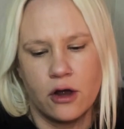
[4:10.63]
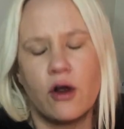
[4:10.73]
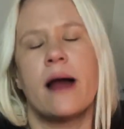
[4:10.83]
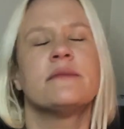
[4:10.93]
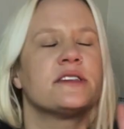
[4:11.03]

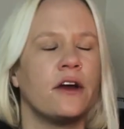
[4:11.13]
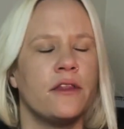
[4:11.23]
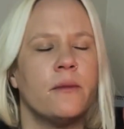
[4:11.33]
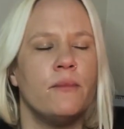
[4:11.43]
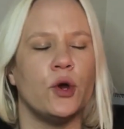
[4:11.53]
or I'm
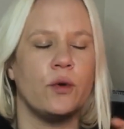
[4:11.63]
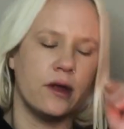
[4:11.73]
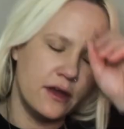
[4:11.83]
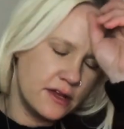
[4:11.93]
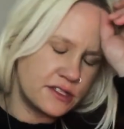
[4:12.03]
sorry, the
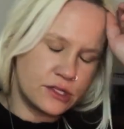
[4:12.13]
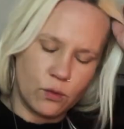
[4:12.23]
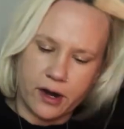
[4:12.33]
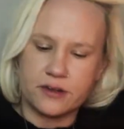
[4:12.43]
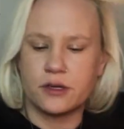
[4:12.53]
moon
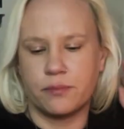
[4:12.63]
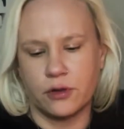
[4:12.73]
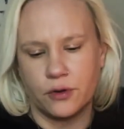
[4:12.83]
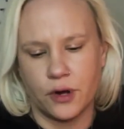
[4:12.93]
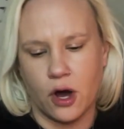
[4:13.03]
square to
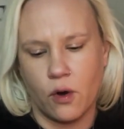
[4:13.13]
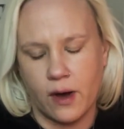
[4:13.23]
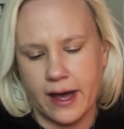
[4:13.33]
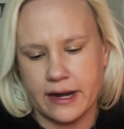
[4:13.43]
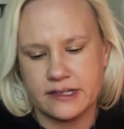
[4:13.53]

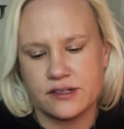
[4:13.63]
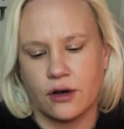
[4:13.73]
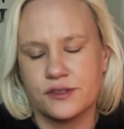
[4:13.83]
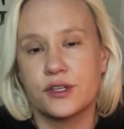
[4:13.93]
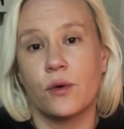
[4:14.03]
Pluto, and it's
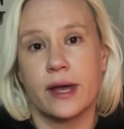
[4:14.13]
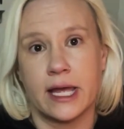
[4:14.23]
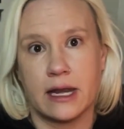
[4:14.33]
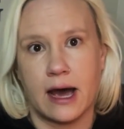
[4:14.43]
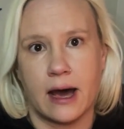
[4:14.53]
also
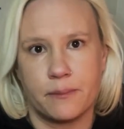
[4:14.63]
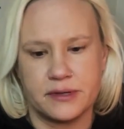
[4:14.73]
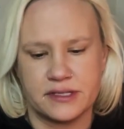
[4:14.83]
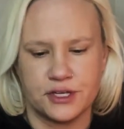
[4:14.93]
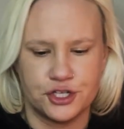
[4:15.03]
in
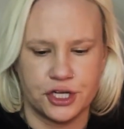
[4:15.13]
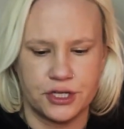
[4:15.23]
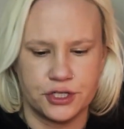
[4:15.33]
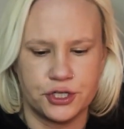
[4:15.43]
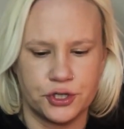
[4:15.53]

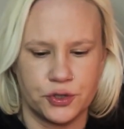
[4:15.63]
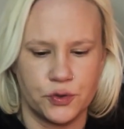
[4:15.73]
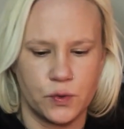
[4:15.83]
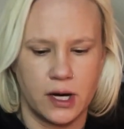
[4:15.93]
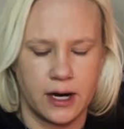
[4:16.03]
opposition
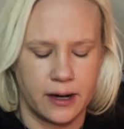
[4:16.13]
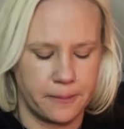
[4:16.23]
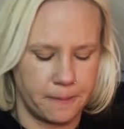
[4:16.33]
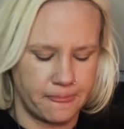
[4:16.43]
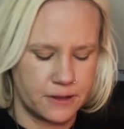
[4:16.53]
to
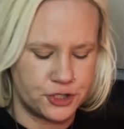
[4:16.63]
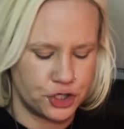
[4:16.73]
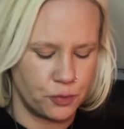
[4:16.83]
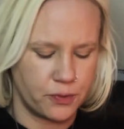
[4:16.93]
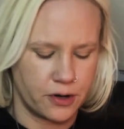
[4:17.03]

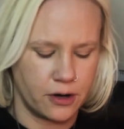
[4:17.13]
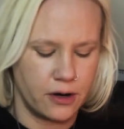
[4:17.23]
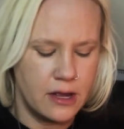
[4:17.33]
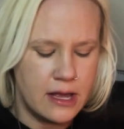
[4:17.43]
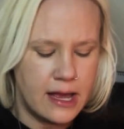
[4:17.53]
Jupiter.